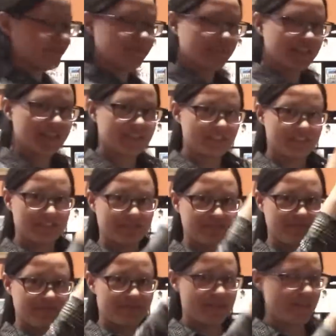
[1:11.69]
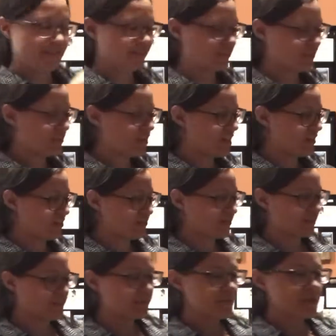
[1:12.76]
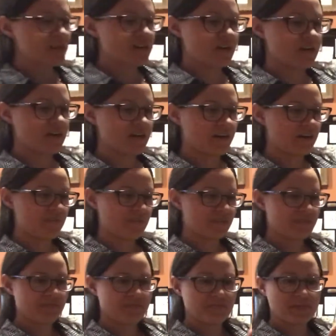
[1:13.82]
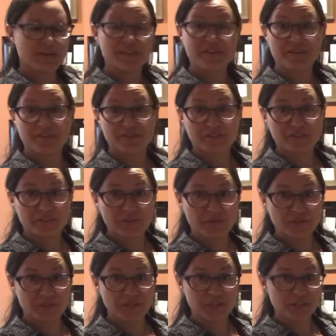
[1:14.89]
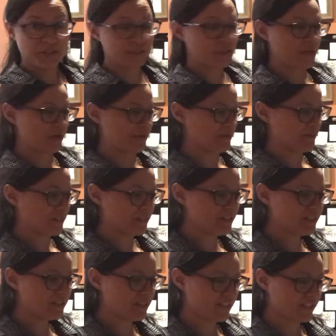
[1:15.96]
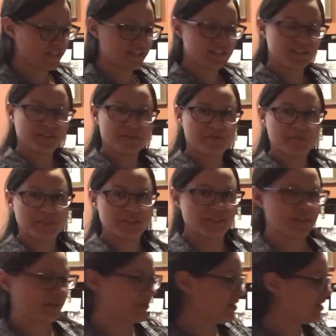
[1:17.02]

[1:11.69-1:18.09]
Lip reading: I also just have a little cloth over with other old scobies and just a little bit of liquid.